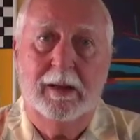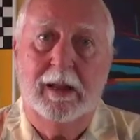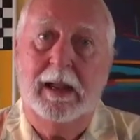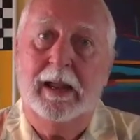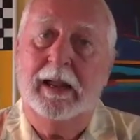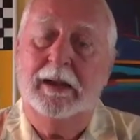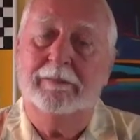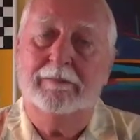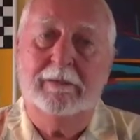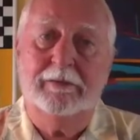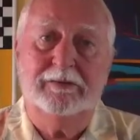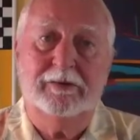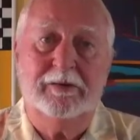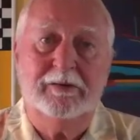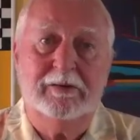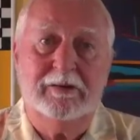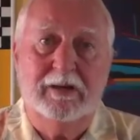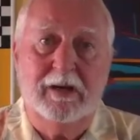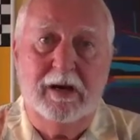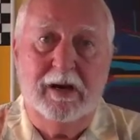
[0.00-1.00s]
And
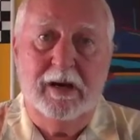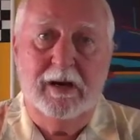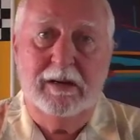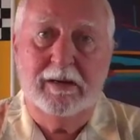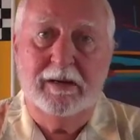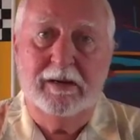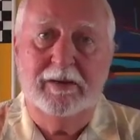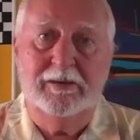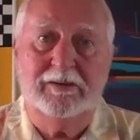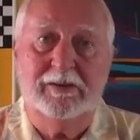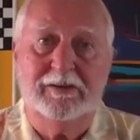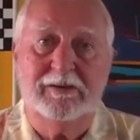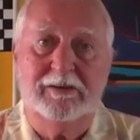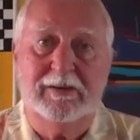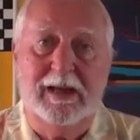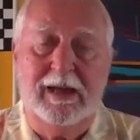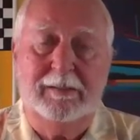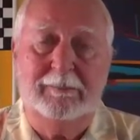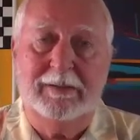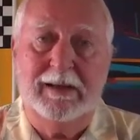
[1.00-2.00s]
Richard Dunn is the
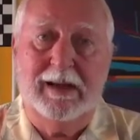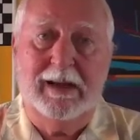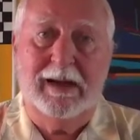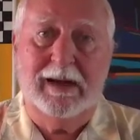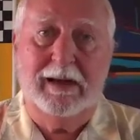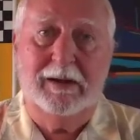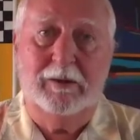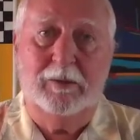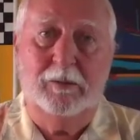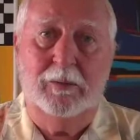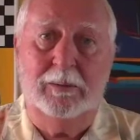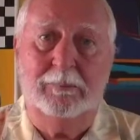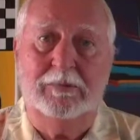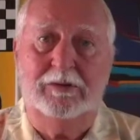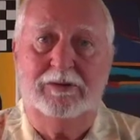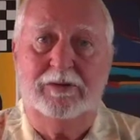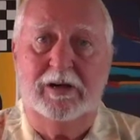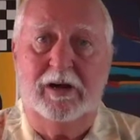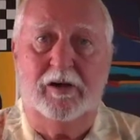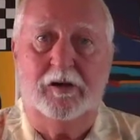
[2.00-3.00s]
same guy who when
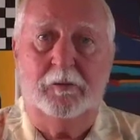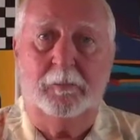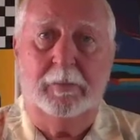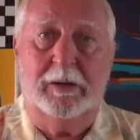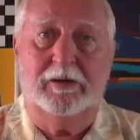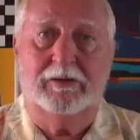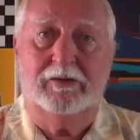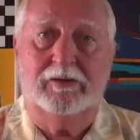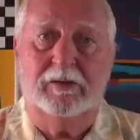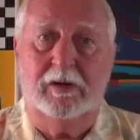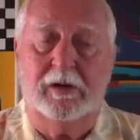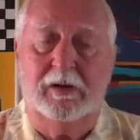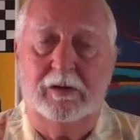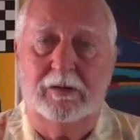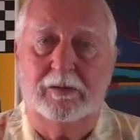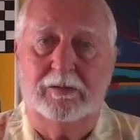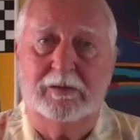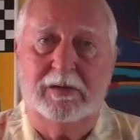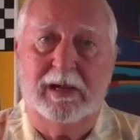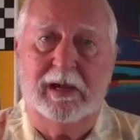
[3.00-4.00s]
Michelle Spence
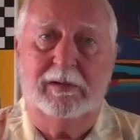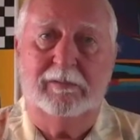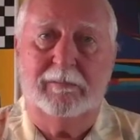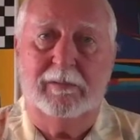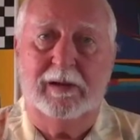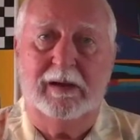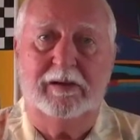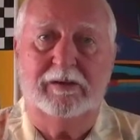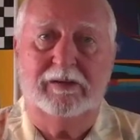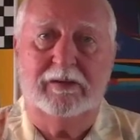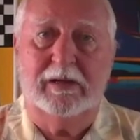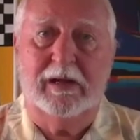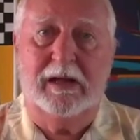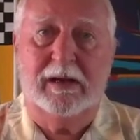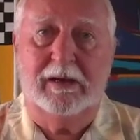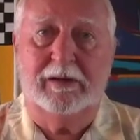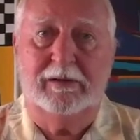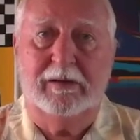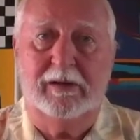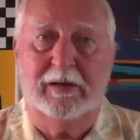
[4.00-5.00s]
Jones got
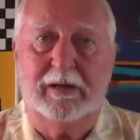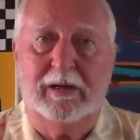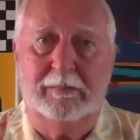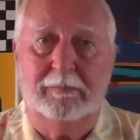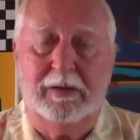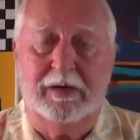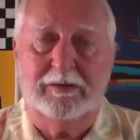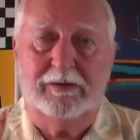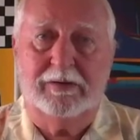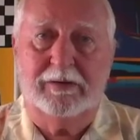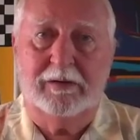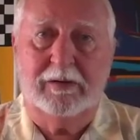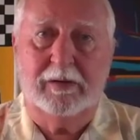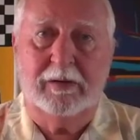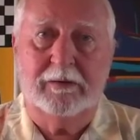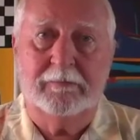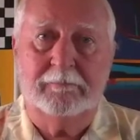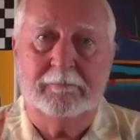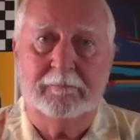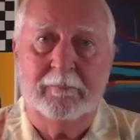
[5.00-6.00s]
reinstated to the commission